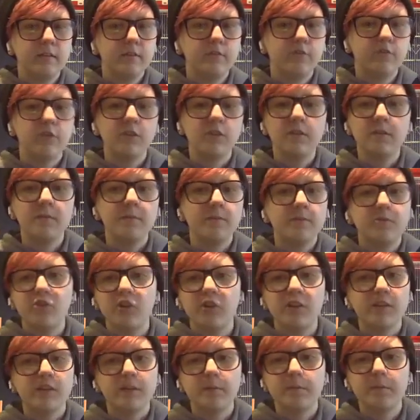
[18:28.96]

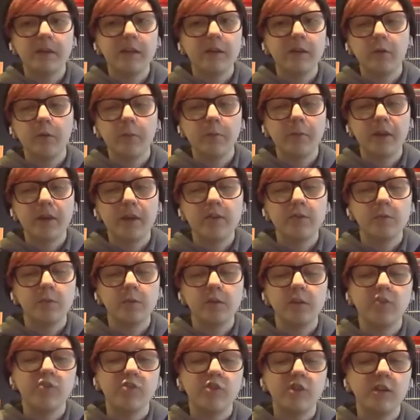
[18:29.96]
Just being replaced
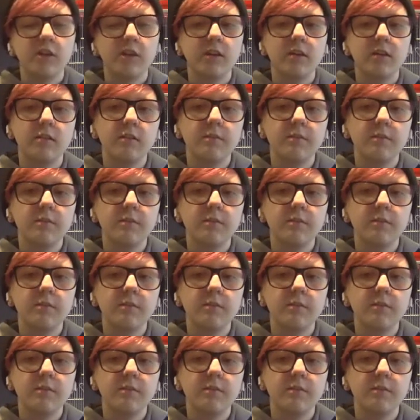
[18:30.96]
with a chicken.